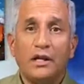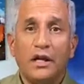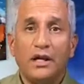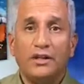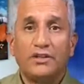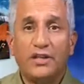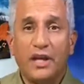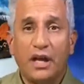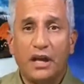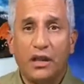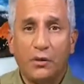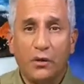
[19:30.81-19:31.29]

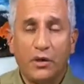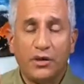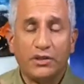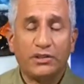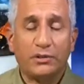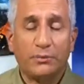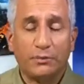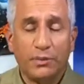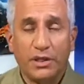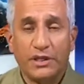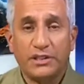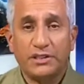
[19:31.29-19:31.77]
Delaware,
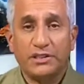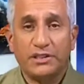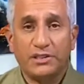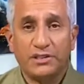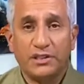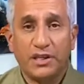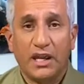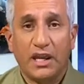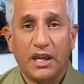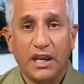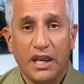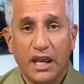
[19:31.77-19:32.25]
some places
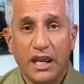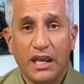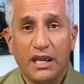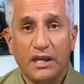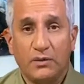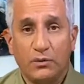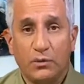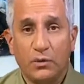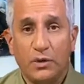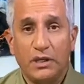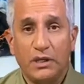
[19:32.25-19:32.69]
saying, hey,